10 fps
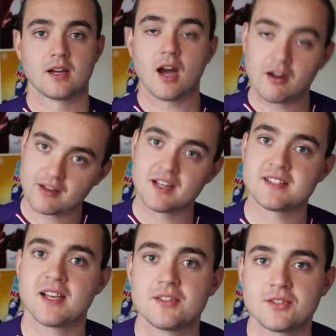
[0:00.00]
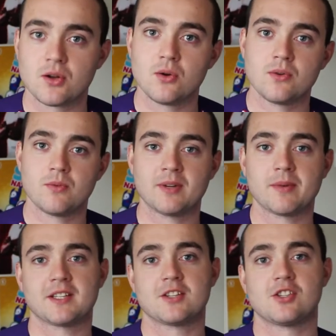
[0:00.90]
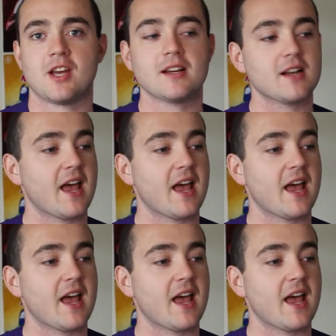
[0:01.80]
Alright lads, how's it going? Welcome back to the channel,